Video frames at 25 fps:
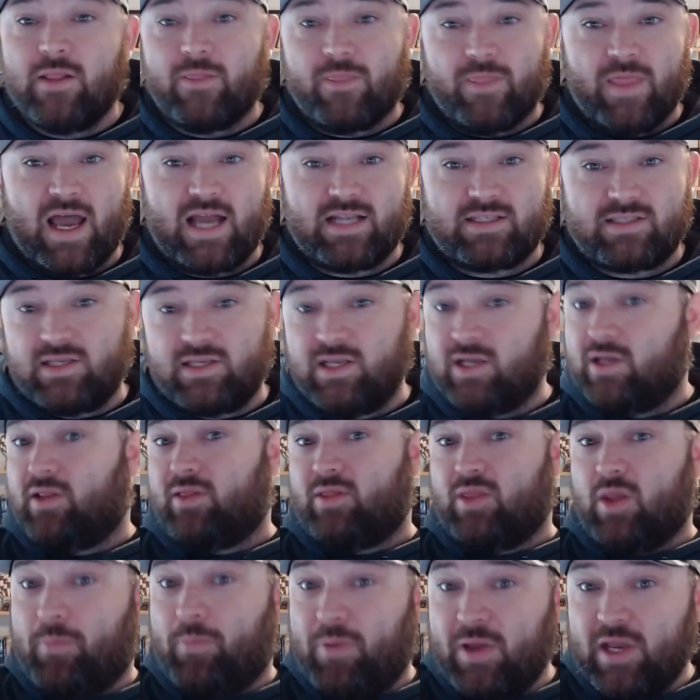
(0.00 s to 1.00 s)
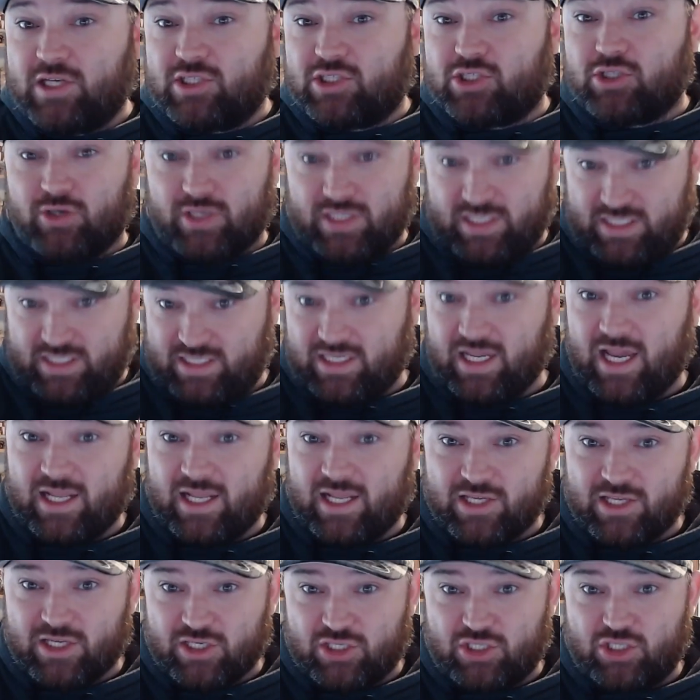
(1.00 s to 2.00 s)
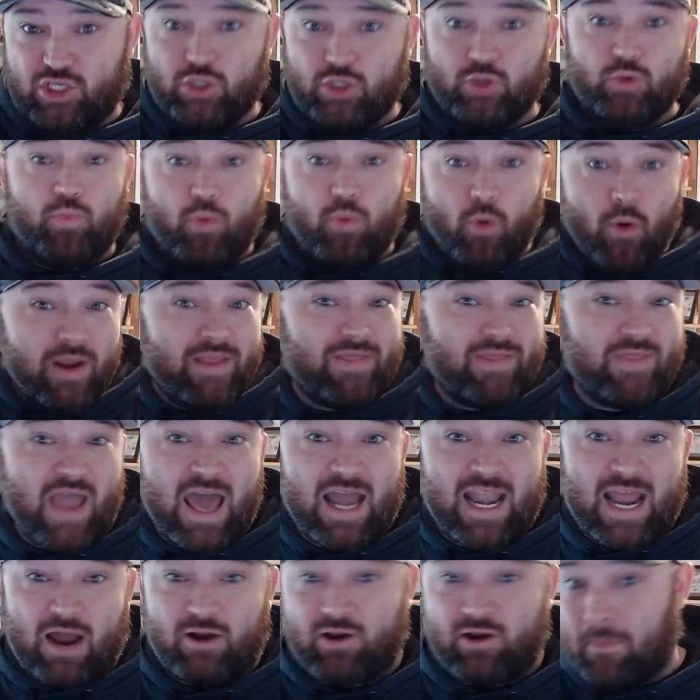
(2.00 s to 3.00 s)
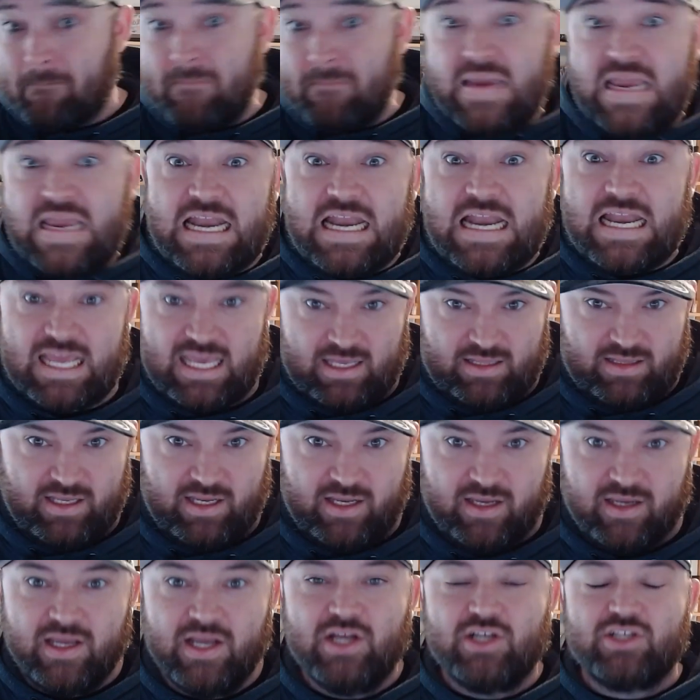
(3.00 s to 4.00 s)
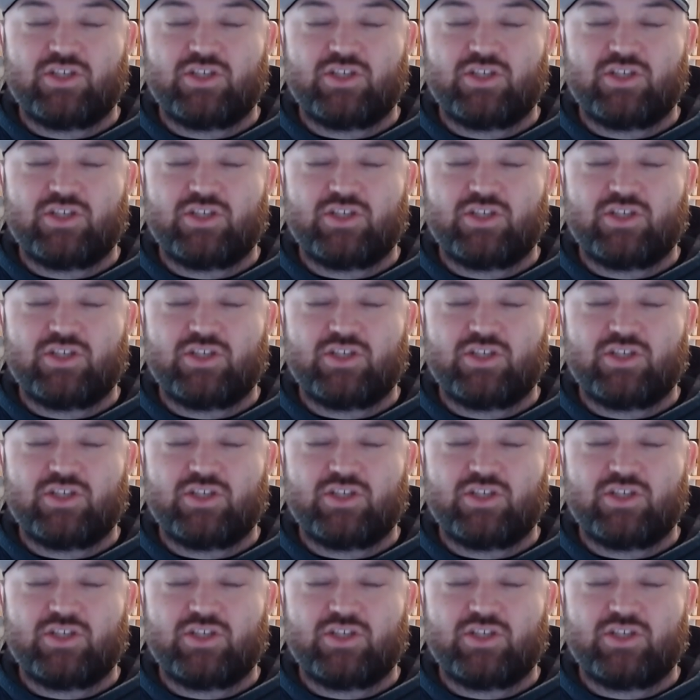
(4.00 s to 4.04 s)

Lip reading: That's the picture is slightly askew. Point that out immediately.